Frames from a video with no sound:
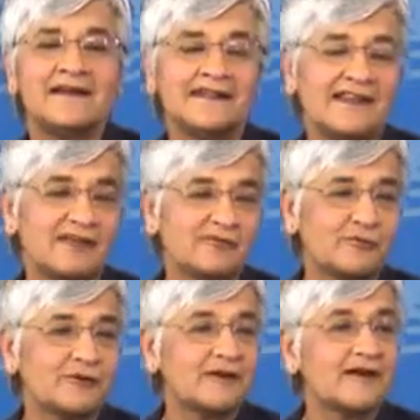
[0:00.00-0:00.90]
And
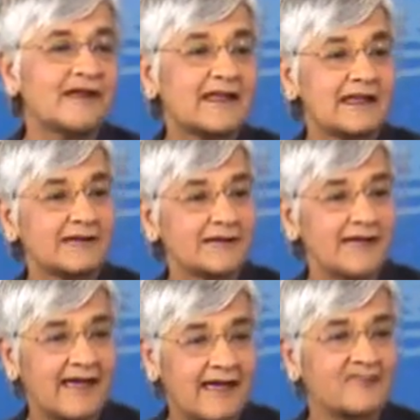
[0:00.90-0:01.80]
therefore, it'll
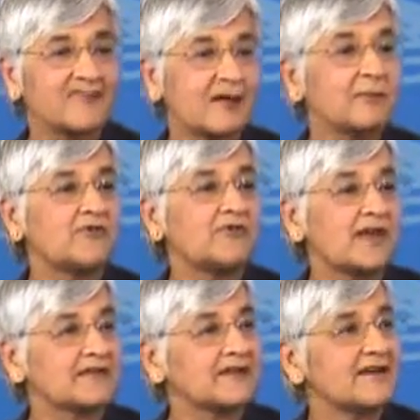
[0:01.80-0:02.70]
have some
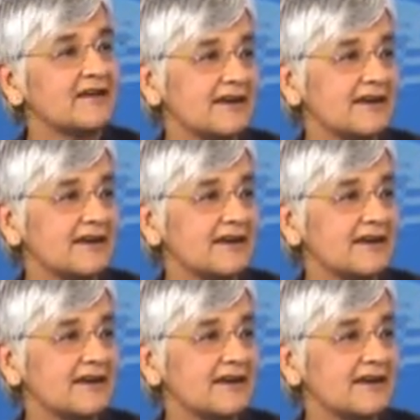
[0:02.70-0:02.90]
effect